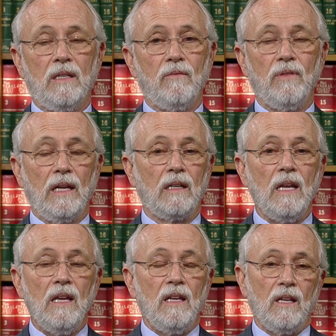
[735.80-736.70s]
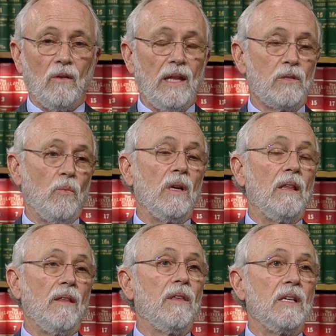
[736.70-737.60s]
In fact, you know, that's one
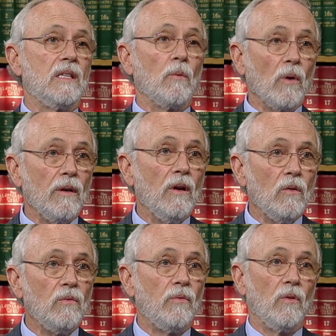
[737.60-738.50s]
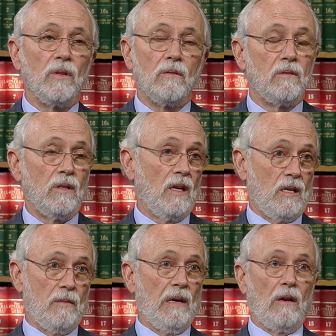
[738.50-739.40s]
of the things that we're known for. You're
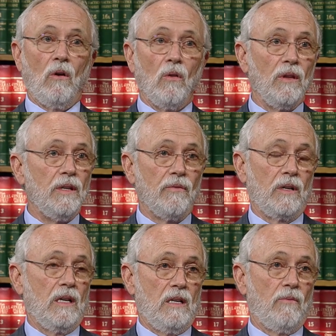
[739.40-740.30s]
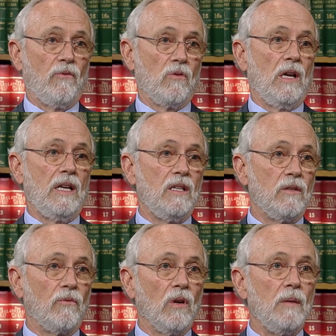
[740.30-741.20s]
talking about all the different kind of
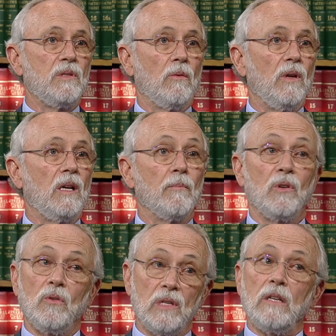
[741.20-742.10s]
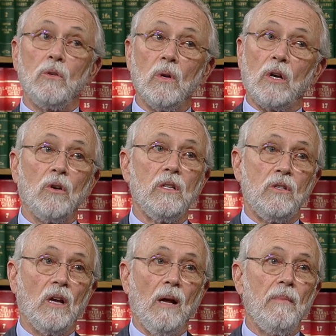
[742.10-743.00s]
varieties of grapes that we can produce and do a good
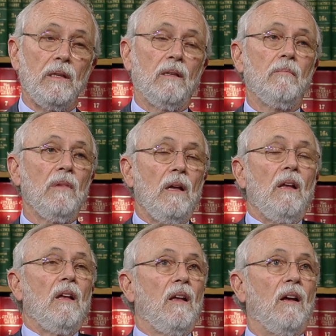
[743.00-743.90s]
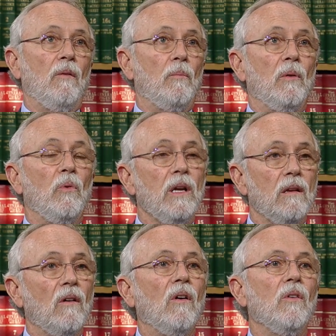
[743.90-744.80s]
job at them. But we
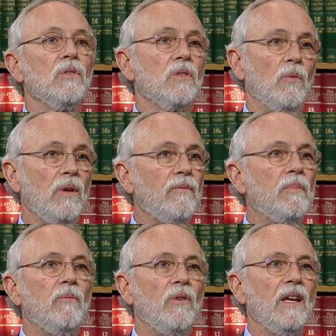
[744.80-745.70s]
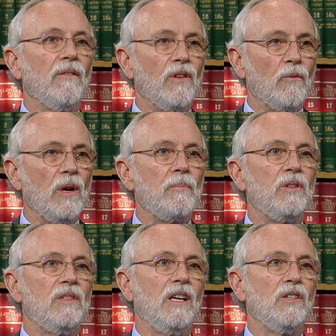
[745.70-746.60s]
can also, we have the
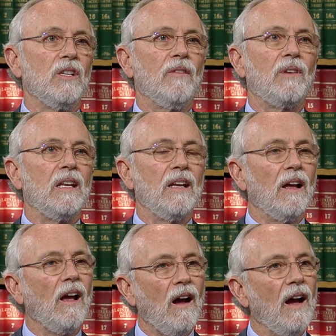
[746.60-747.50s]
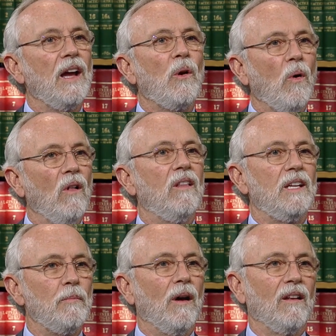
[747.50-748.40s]
reputation of getting a high
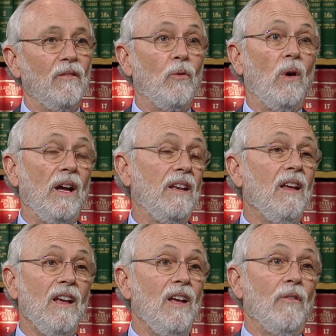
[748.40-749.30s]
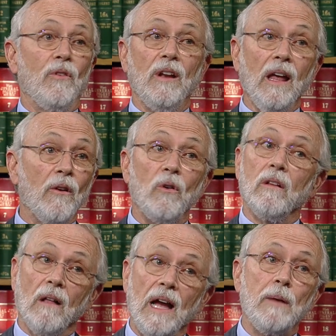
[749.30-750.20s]
quality bottle of wine for not a
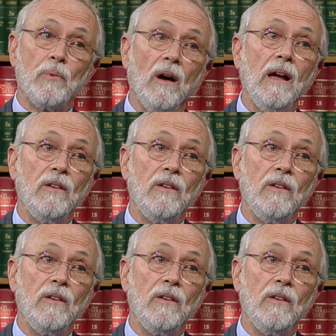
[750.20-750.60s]
real high price.